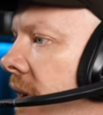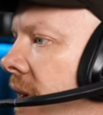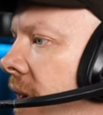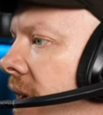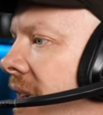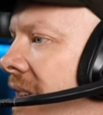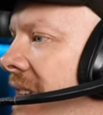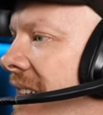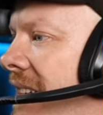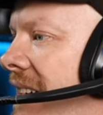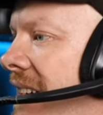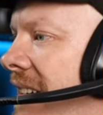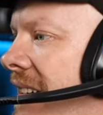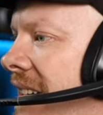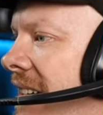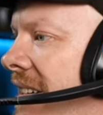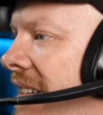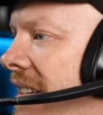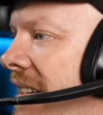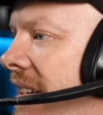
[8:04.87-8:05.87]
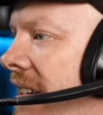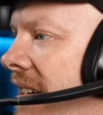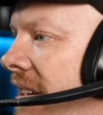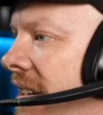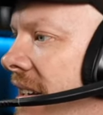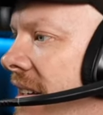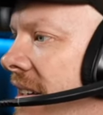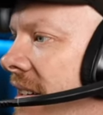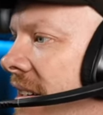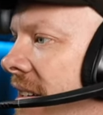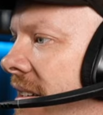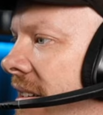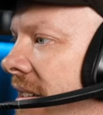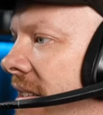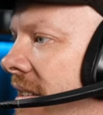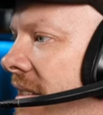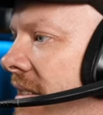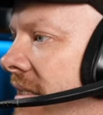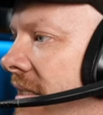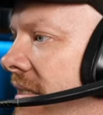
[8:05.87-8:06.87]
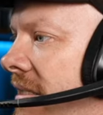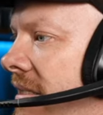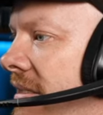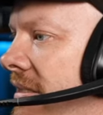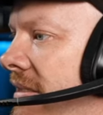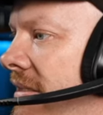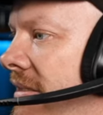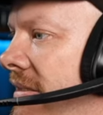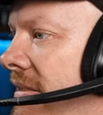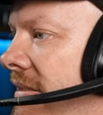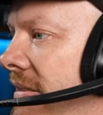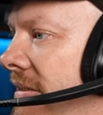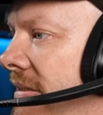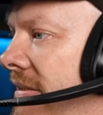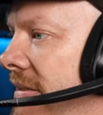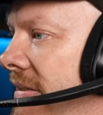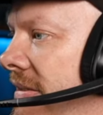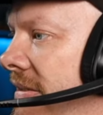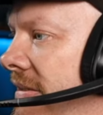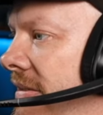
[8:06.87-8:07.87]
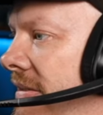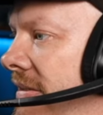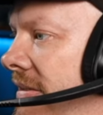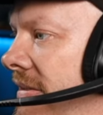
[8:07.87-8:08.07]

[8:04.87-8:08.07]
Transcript: Nobody speaks.